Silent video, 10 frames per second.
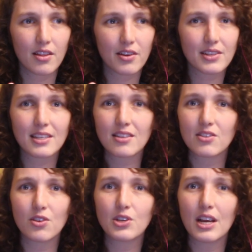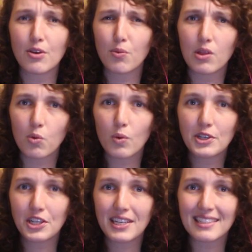there's this association with
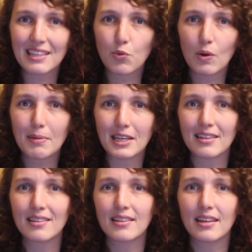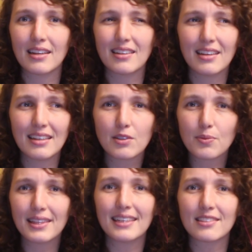witchiness in women that it isn't
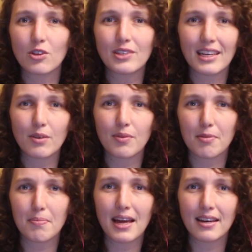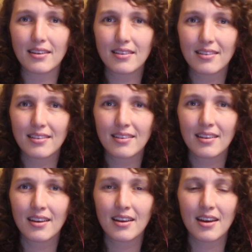really associated with men
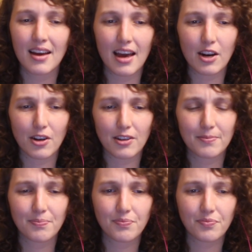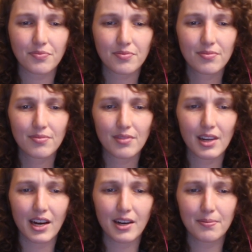at all.
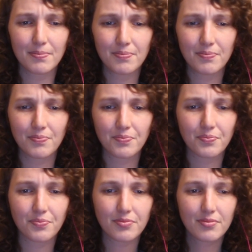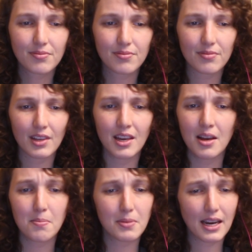
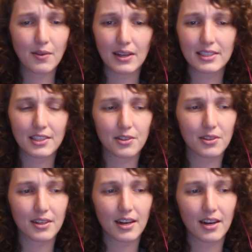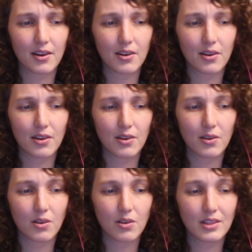But anyway, so
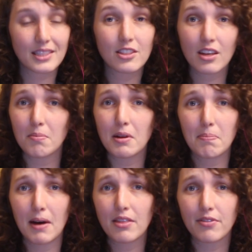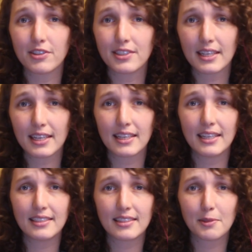let's look at Macbeth for a second.
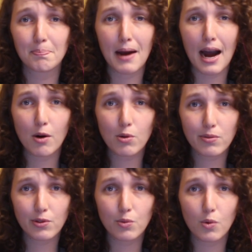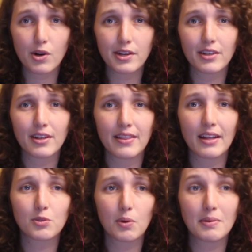He's this powerful warrior, and
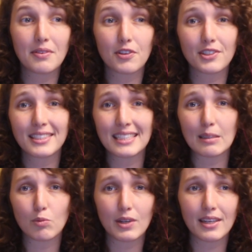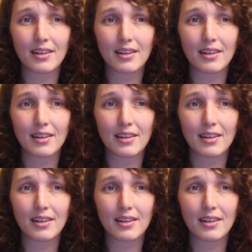that's when we first see him.